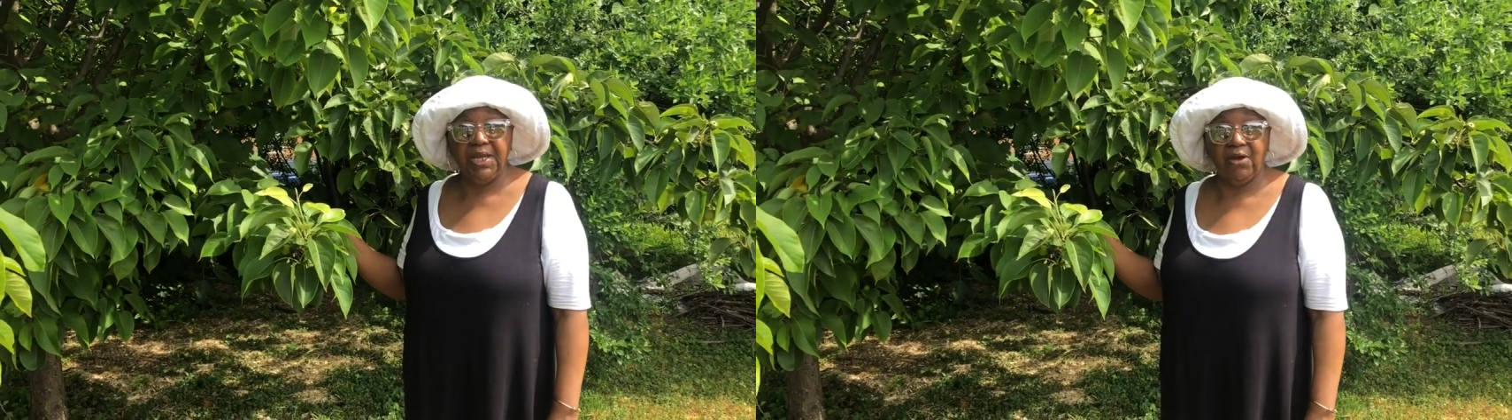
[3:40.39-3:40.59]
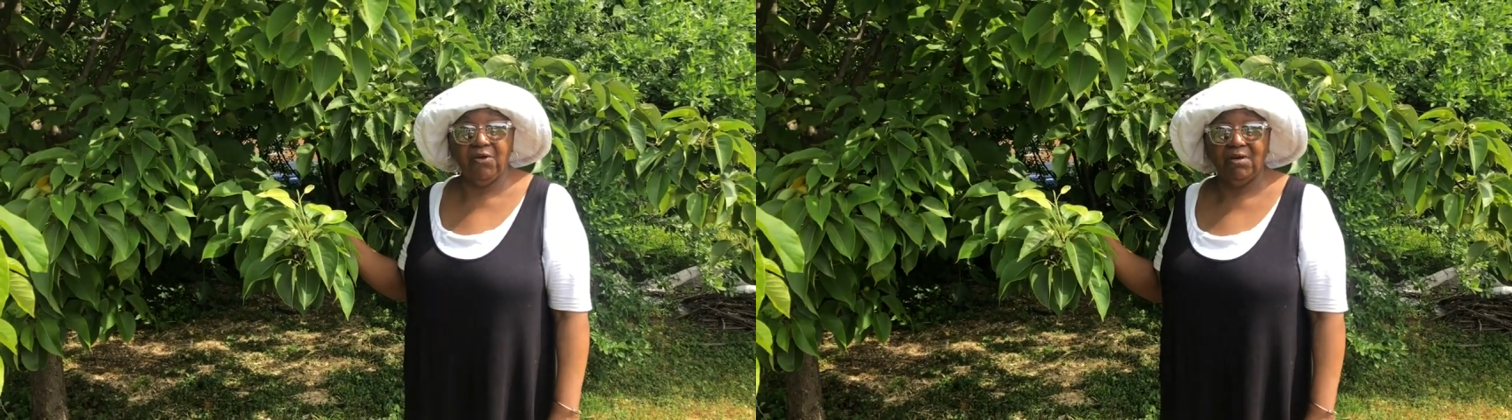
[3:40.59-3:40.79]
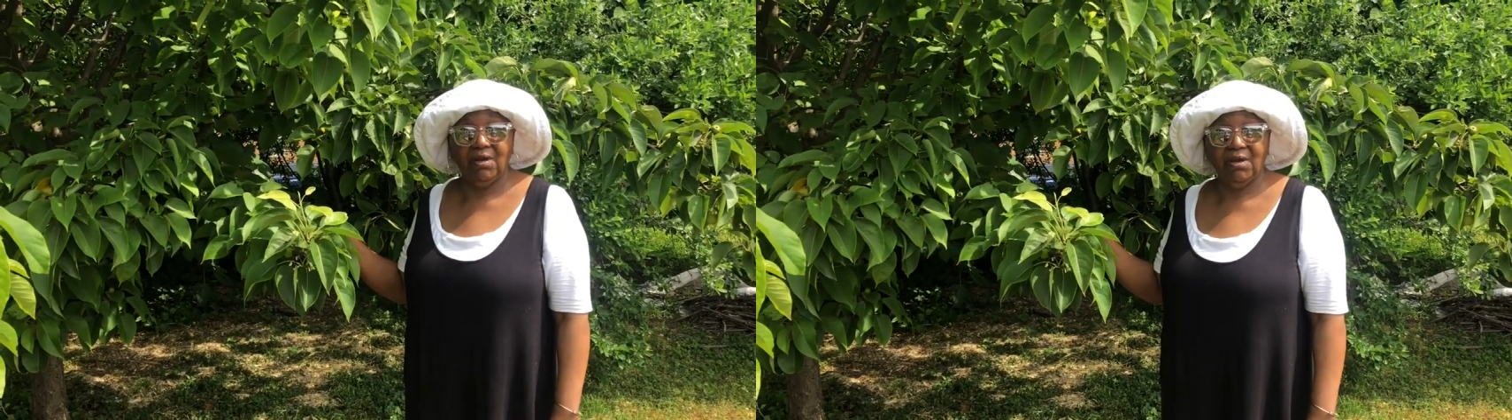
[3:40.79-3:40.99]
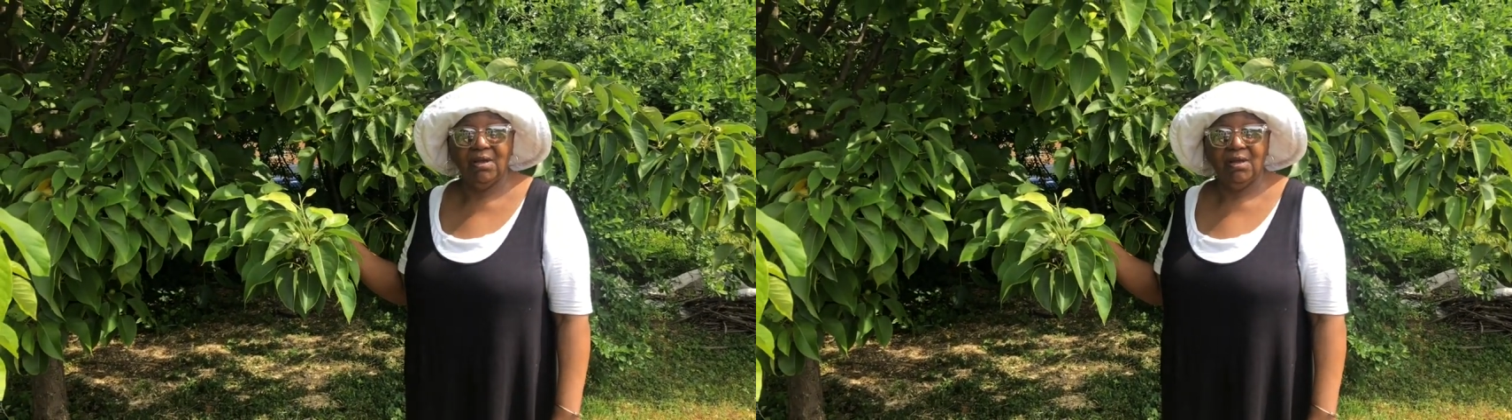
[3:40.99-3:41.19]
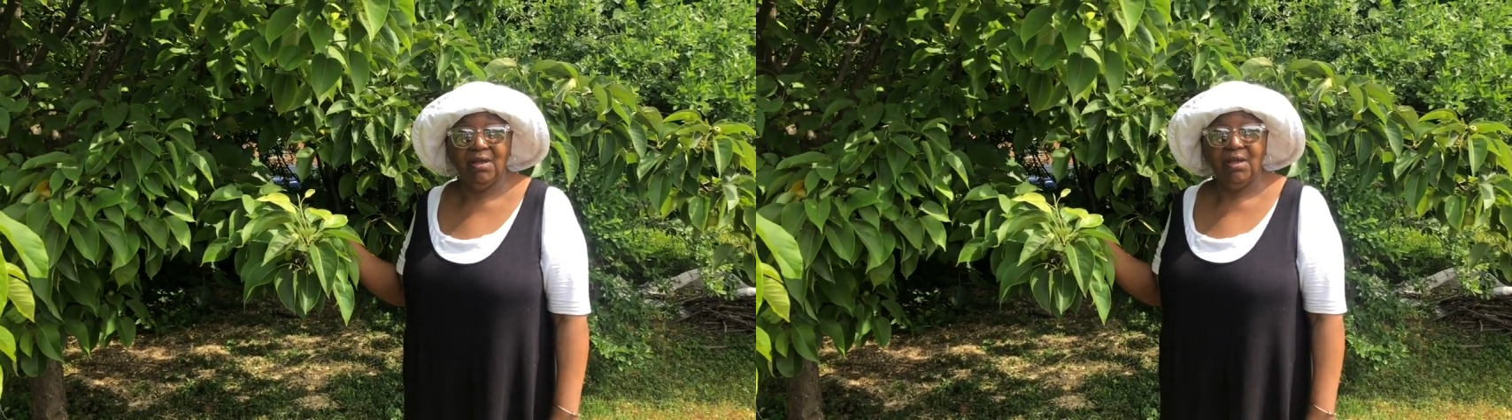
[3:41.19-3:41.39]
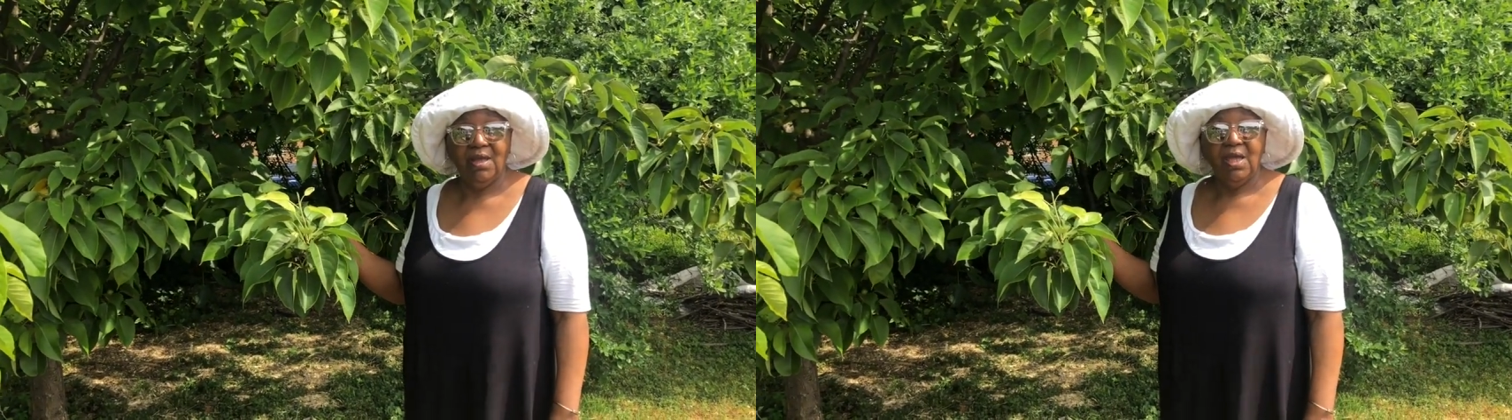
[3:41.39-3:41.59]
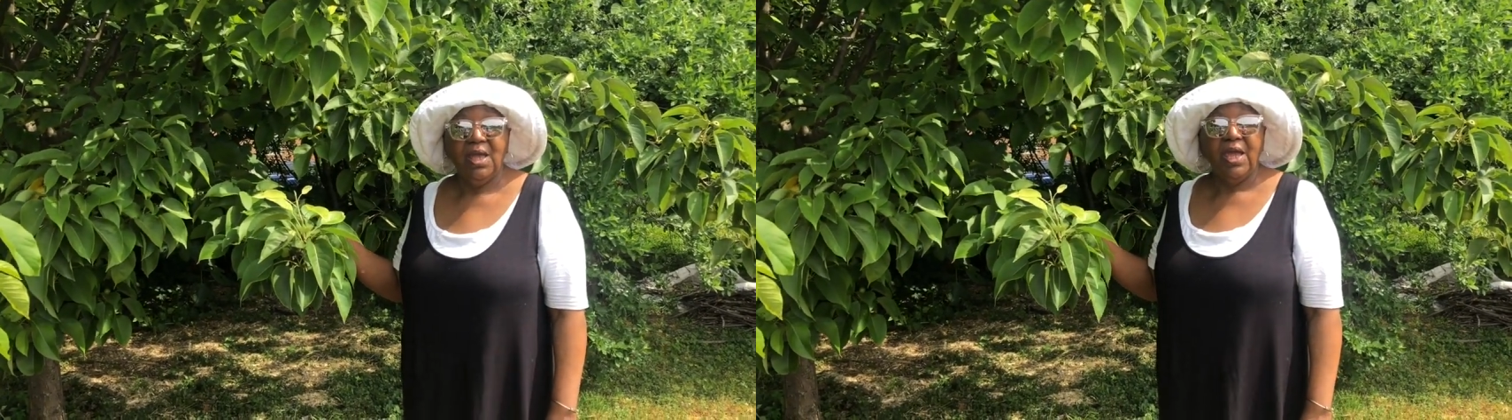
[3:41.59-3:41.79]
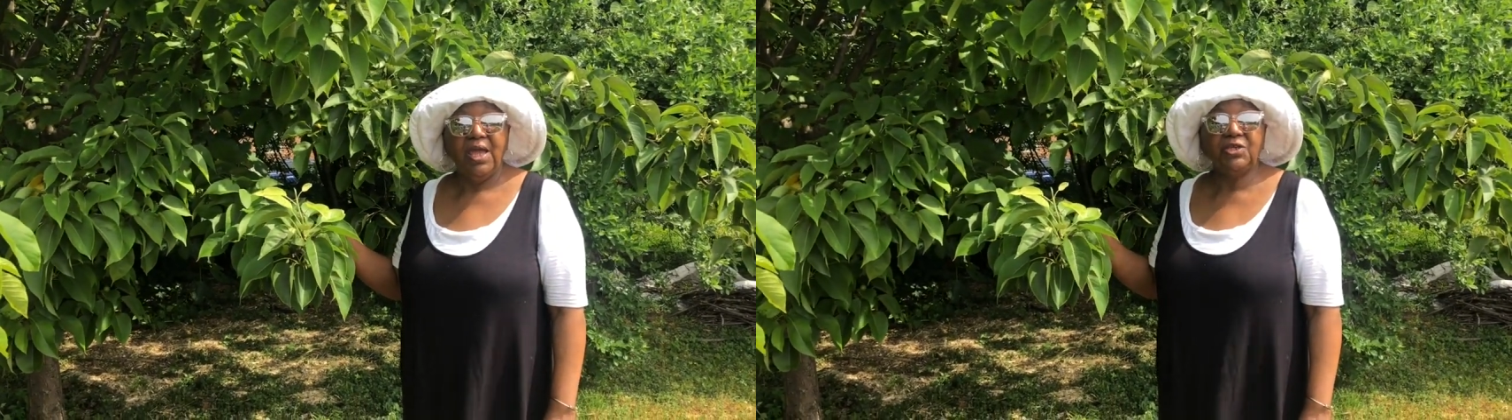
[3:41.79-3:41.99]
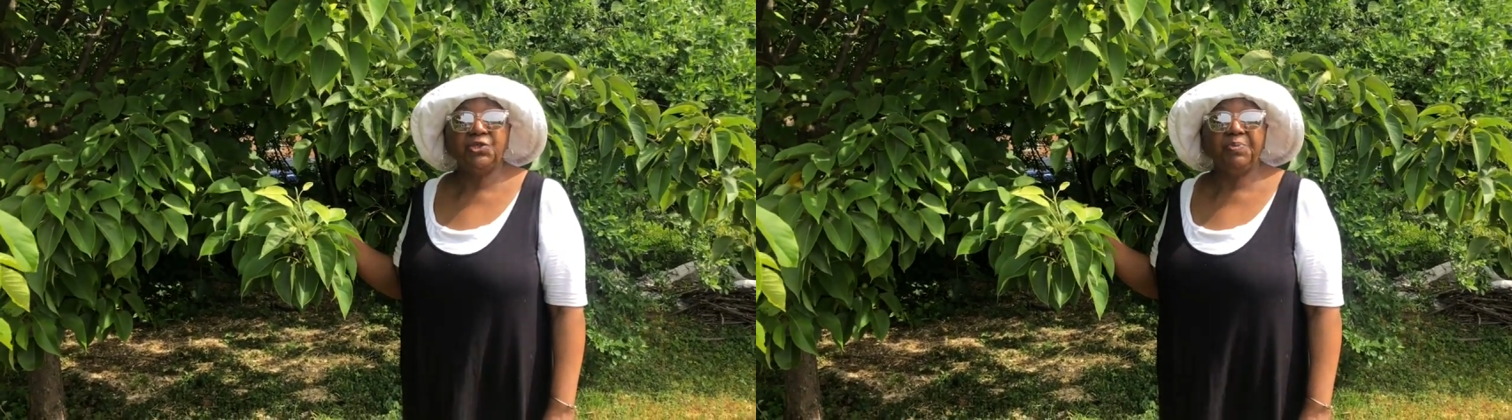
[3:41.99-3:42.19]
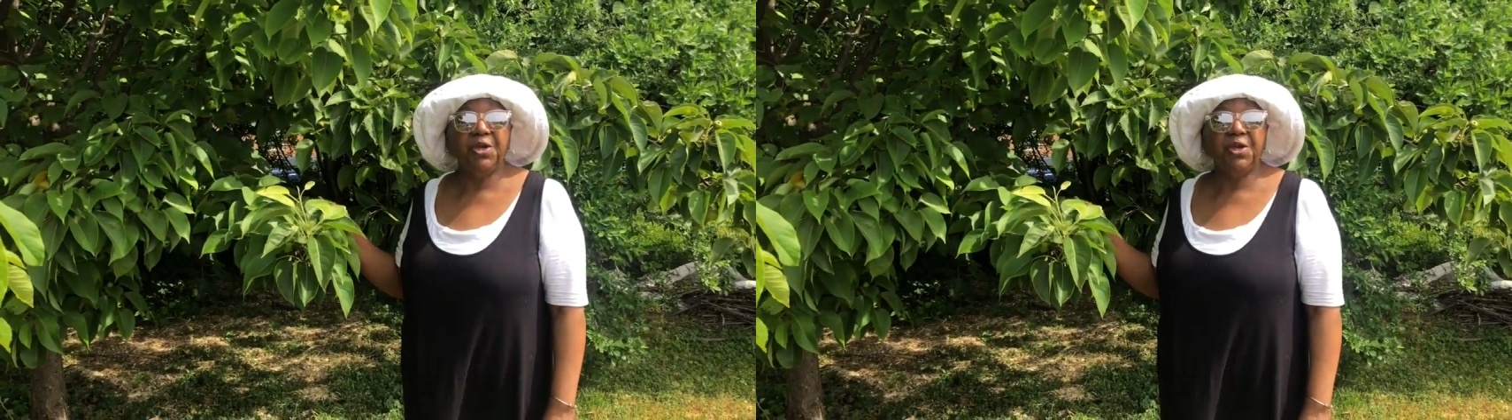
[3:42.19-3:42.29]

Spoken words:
pear. Asian